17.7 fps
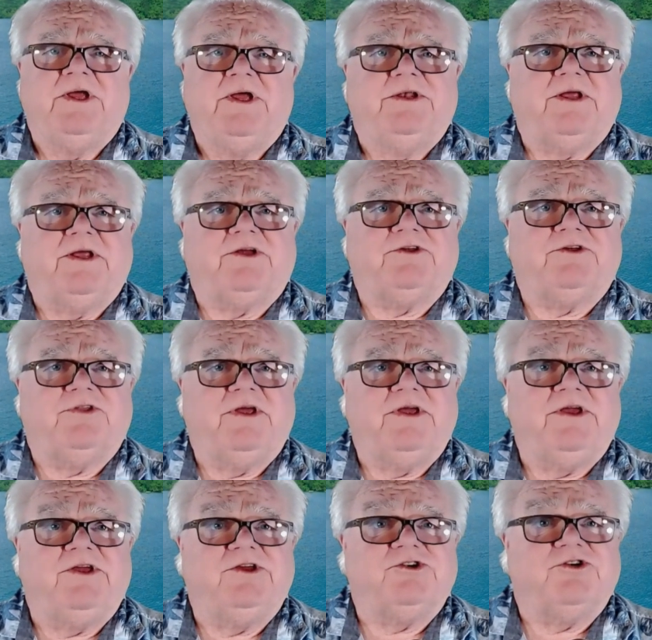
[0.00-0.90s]
Next
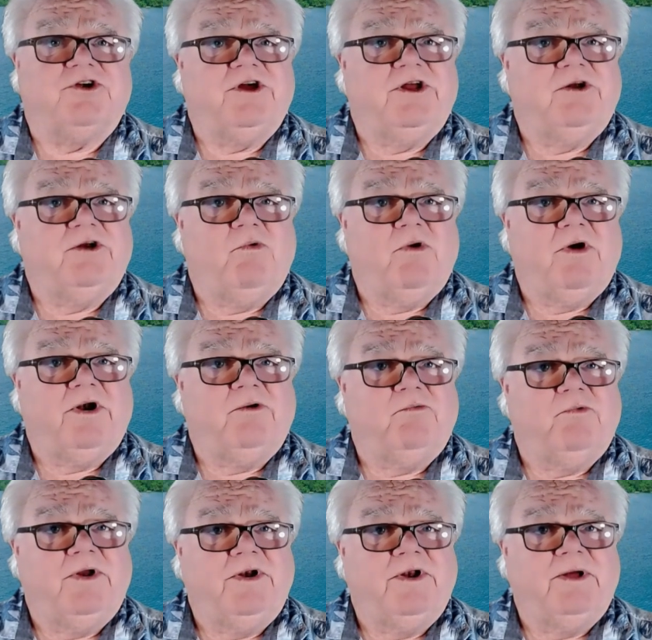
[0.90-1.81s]
thing is you're going to want to
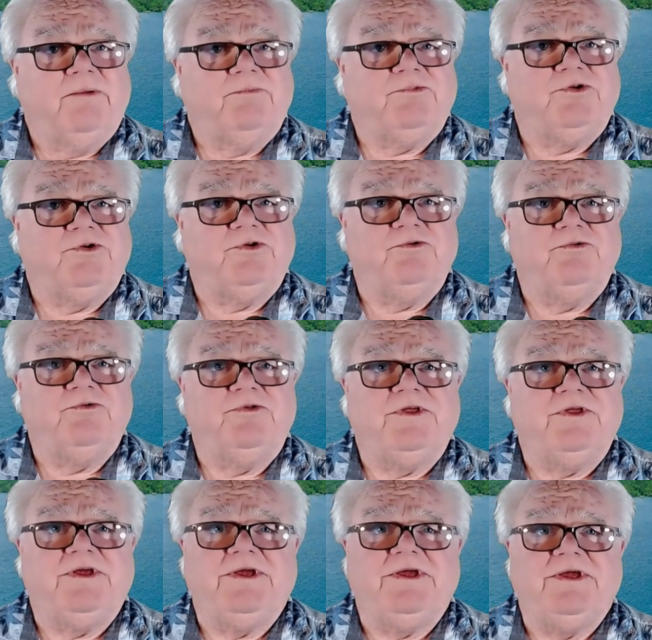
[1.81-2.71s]
run up to
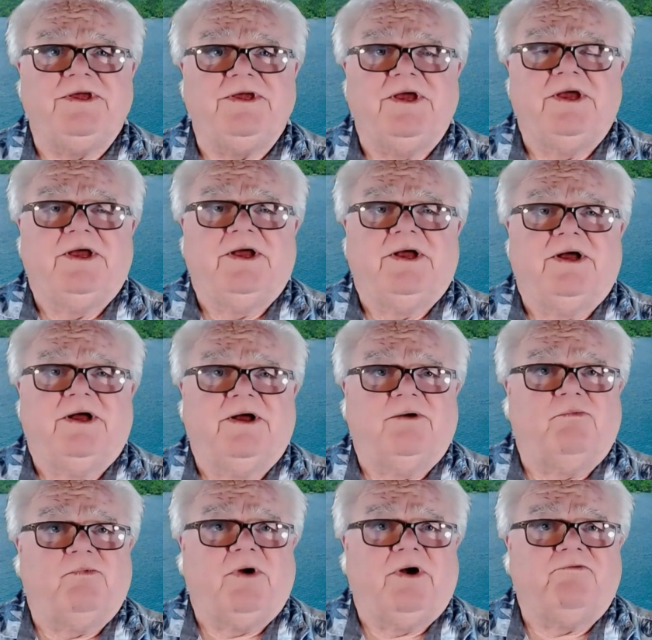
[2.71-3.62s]
the
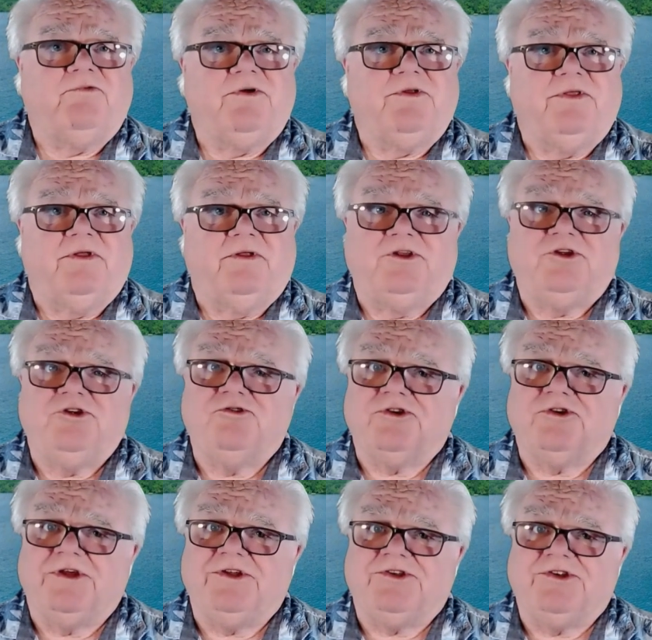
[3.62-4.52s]
wherever,
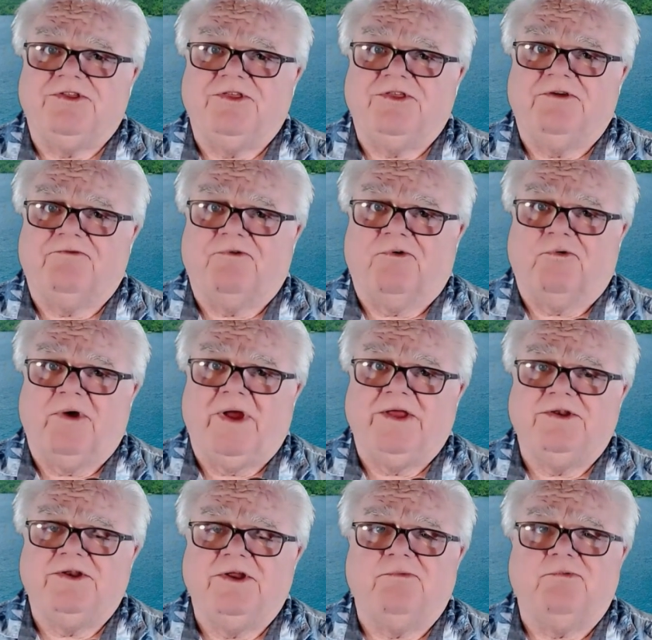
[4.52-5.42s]
usually it's in the
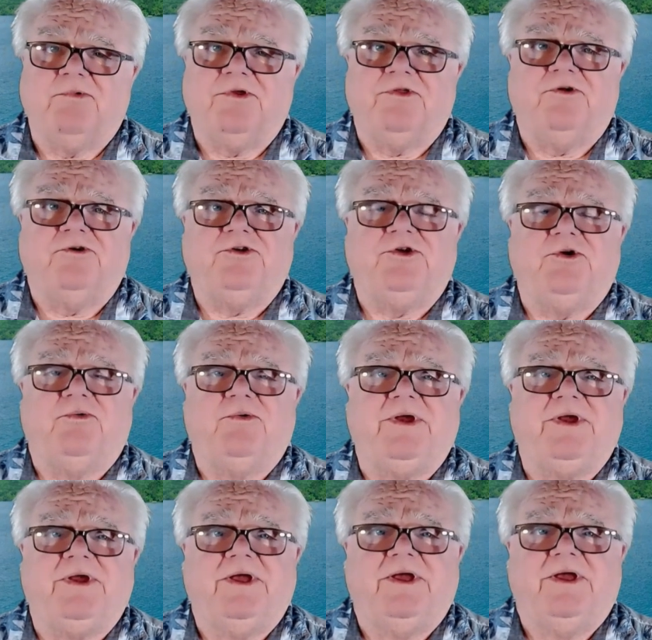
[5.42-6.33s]
veranda where they're
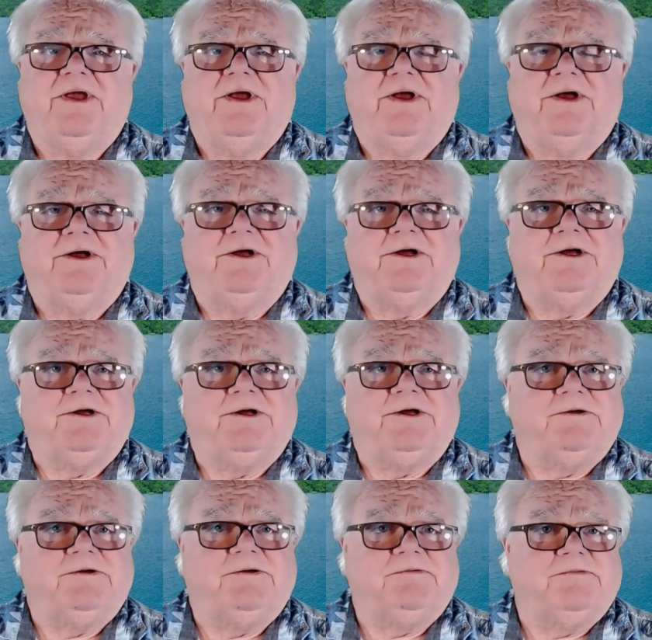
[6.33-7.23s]
doing,
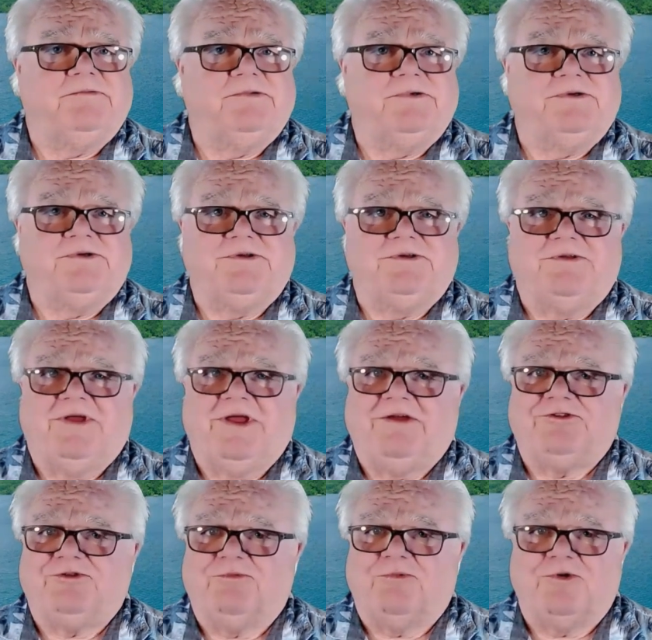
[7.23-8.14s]
they have
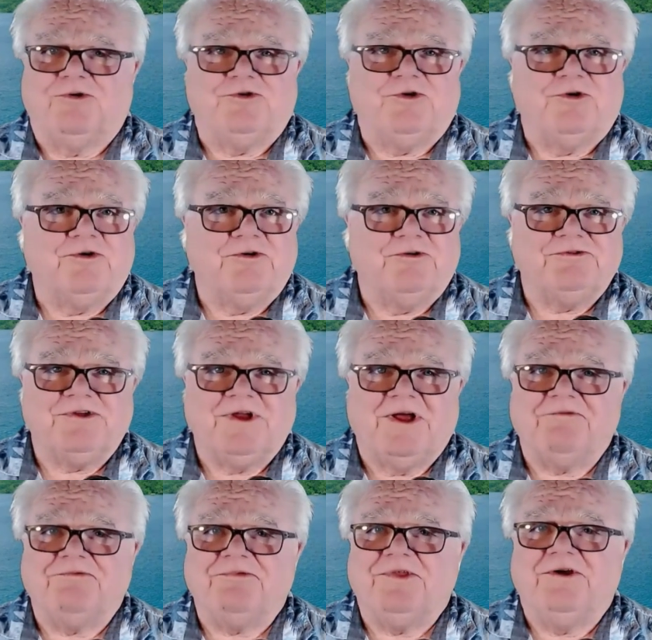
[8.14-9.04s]
some hors d'oeuvres
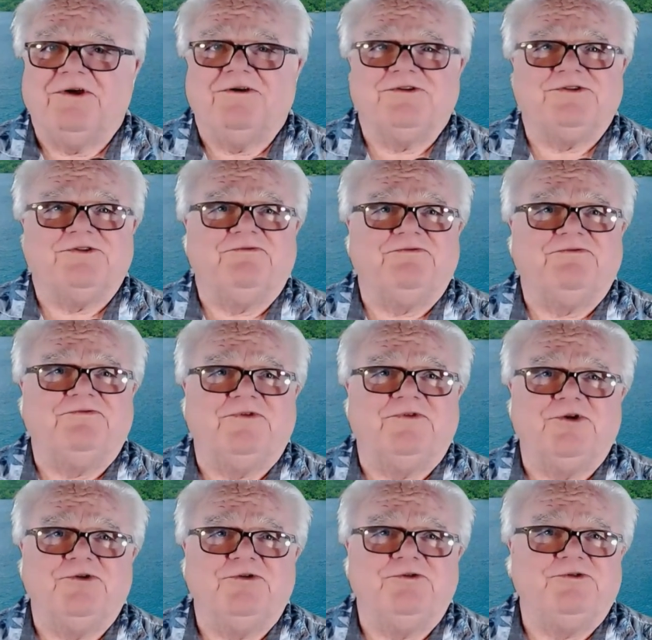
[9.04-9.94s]
out there, some
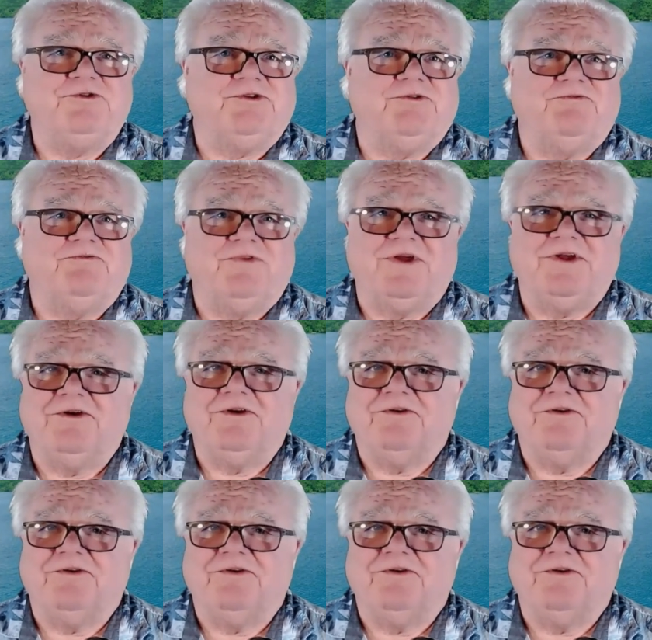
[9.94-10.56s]
food, some finger